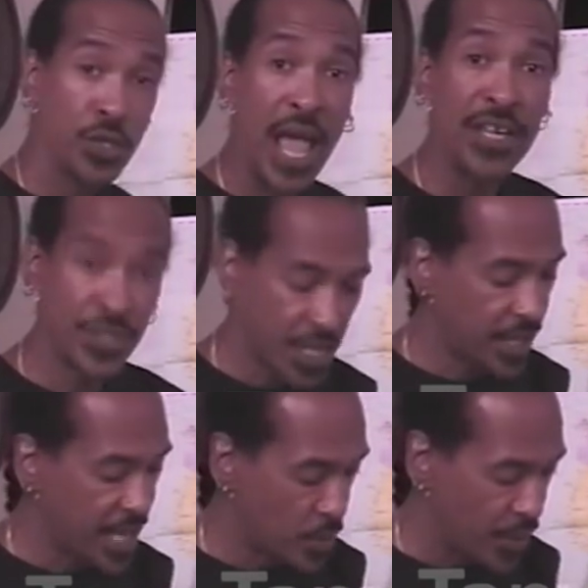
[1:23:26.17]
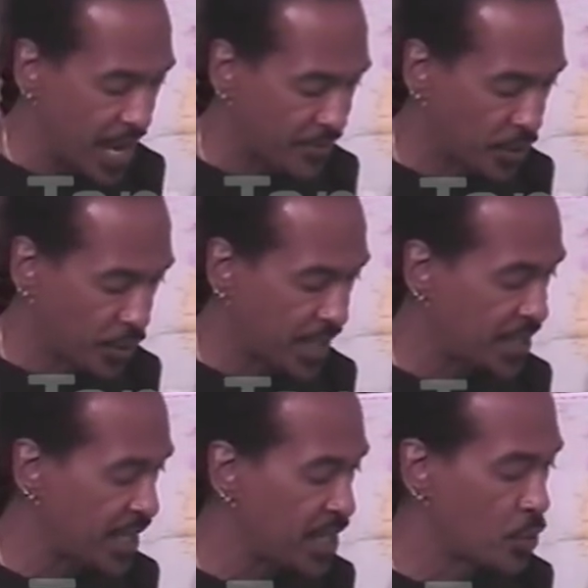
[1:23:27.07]
look, and you see again we have to look at
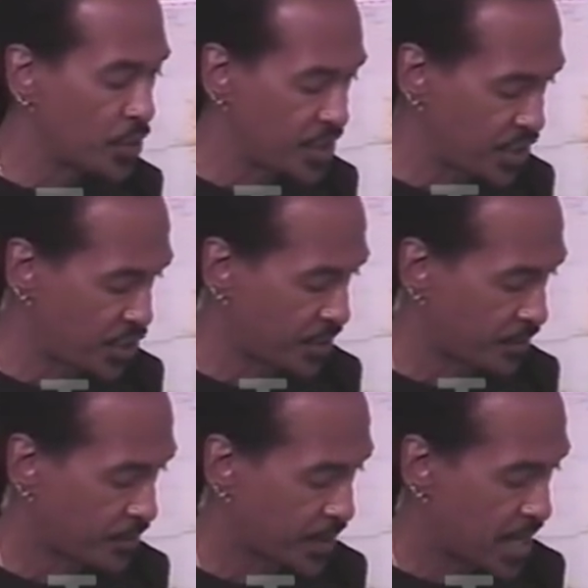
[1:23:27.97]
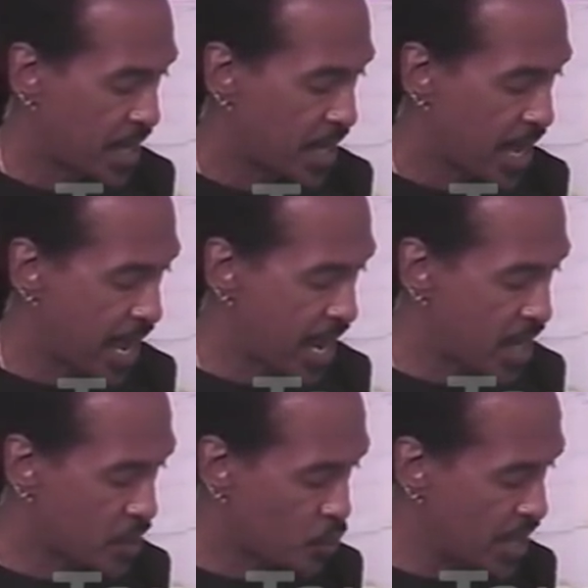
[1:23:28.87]
the Inquisition,
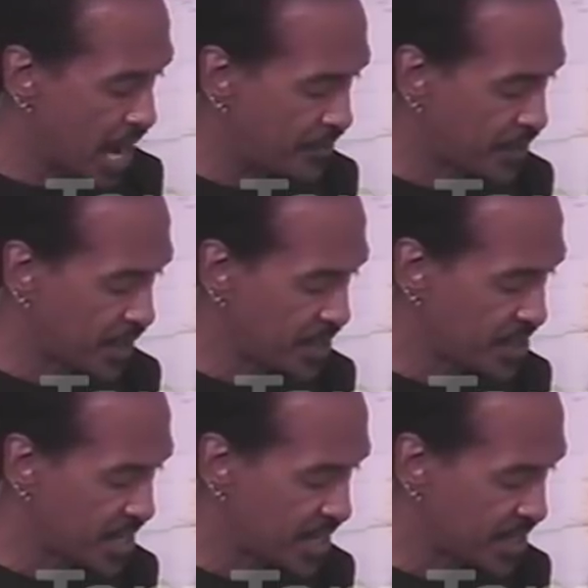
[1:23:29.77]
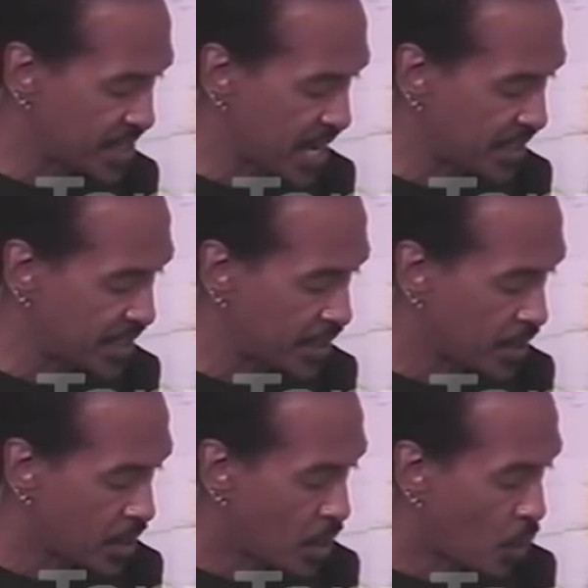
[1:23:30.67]
and we have to understand exactly
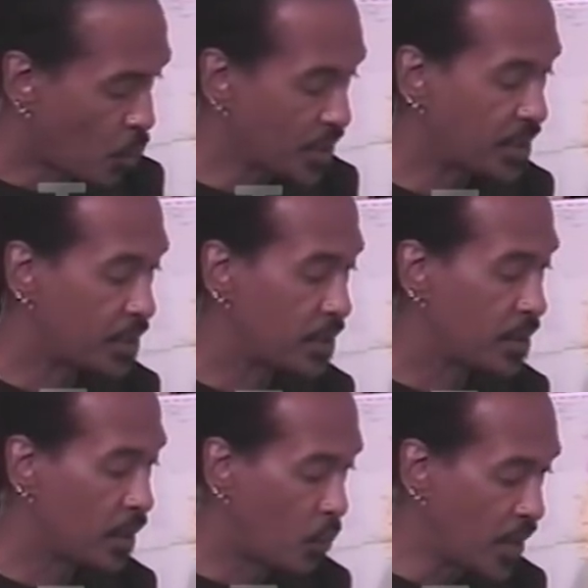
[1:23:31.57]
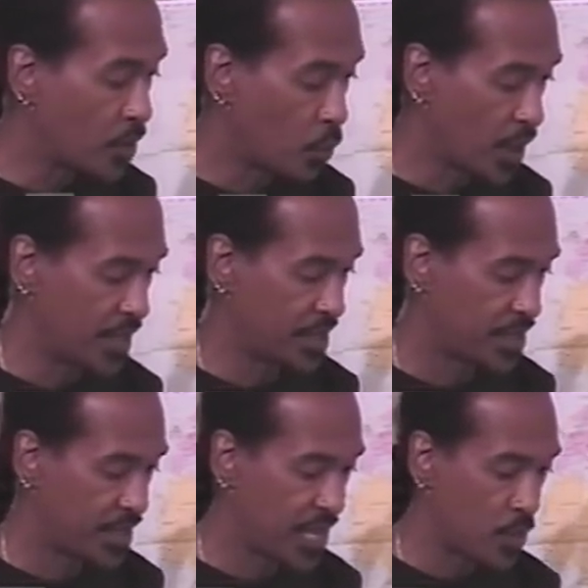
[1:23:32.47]
what what it was
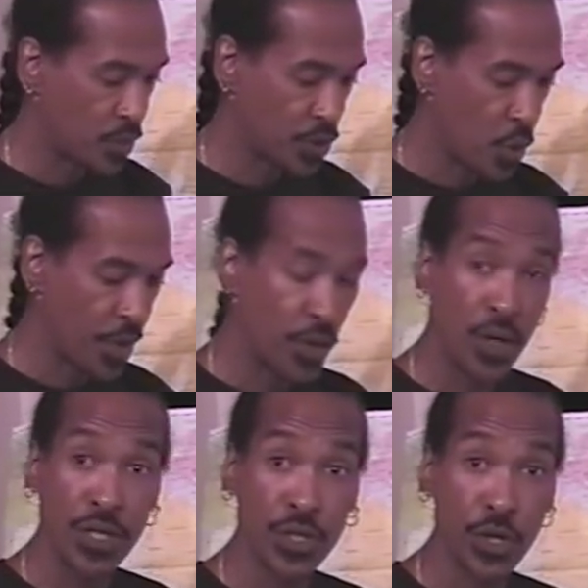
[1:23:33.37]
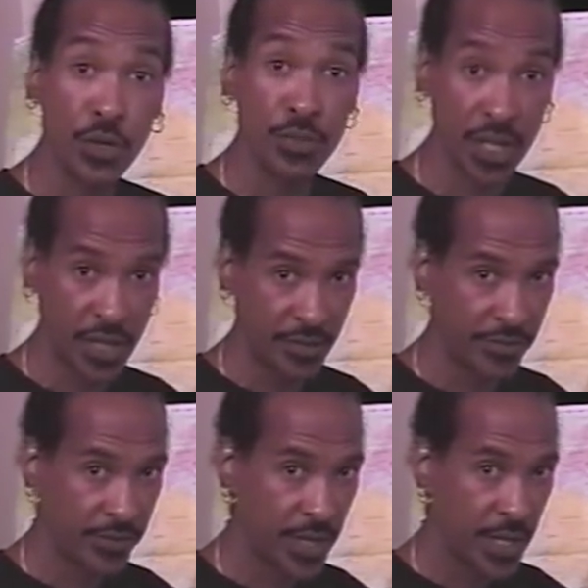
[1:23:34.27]
that was going on in terms of
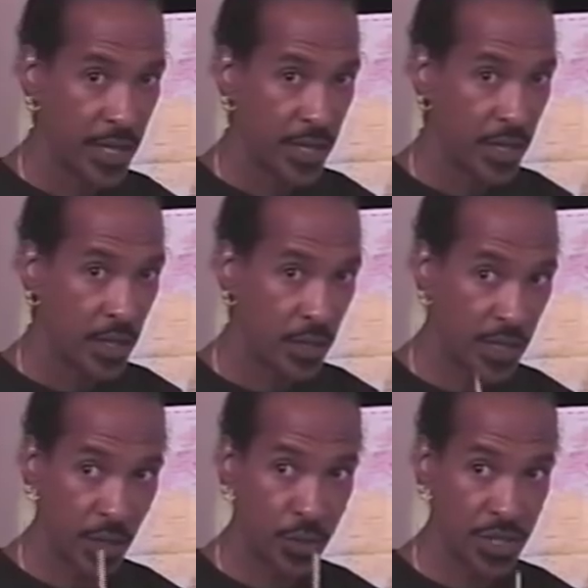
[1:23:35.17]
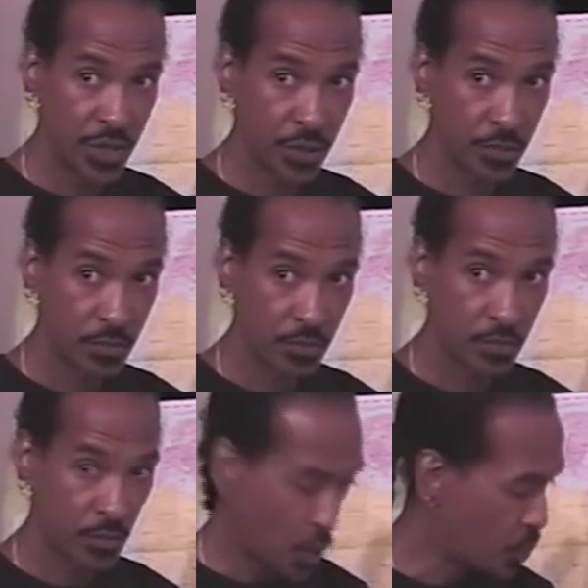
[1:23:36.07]
What's the Inquisition. The
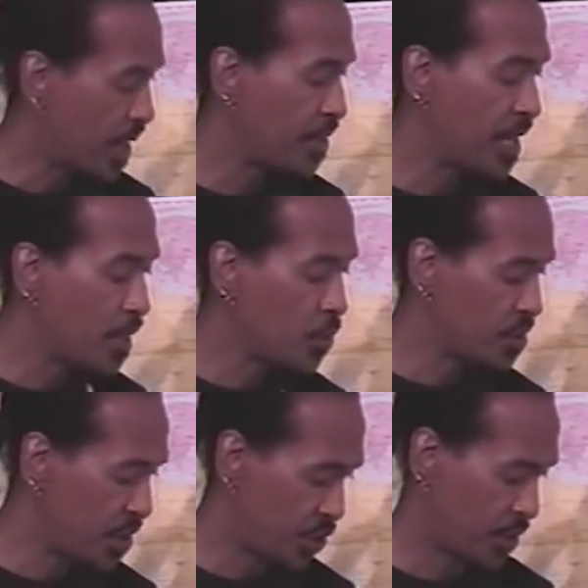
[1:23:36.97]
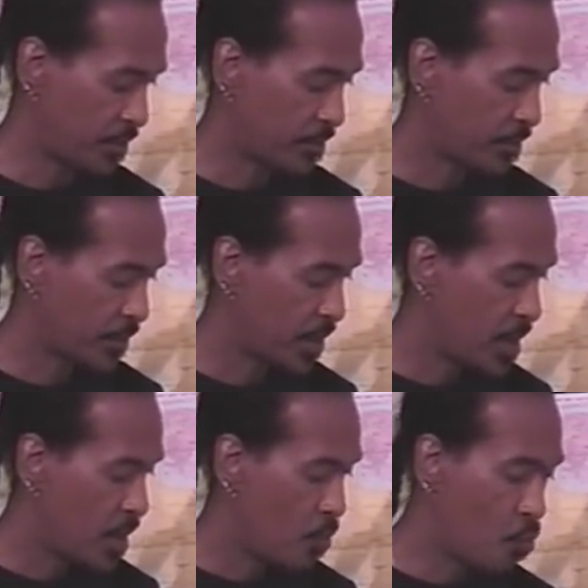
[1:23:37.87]
Inquisition? Yeah, okay. okay, the Inquisition,
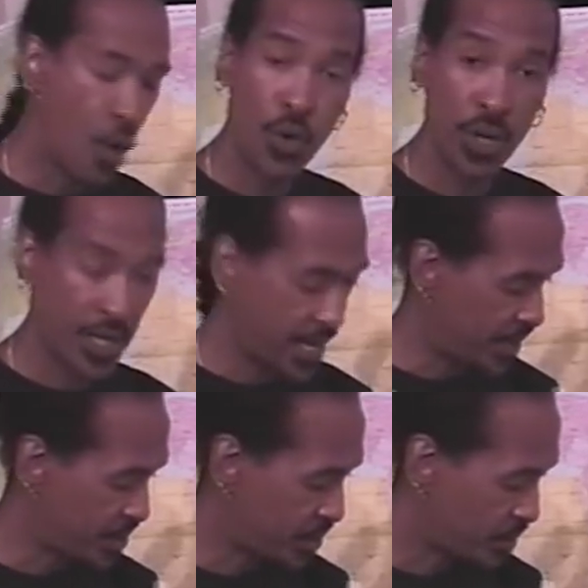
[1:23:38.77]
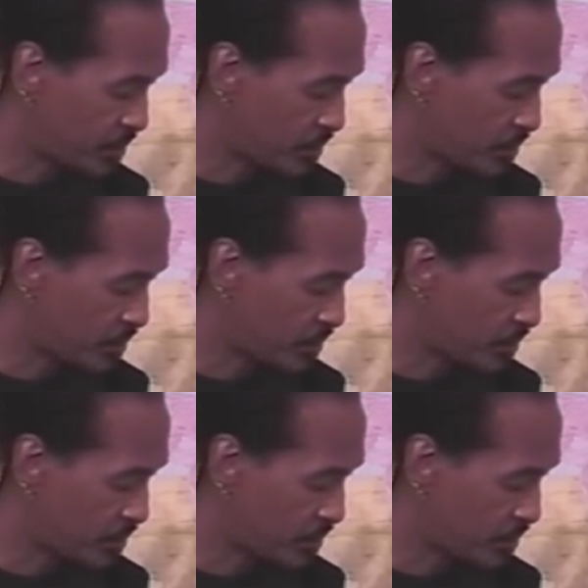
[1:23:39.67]
more or less,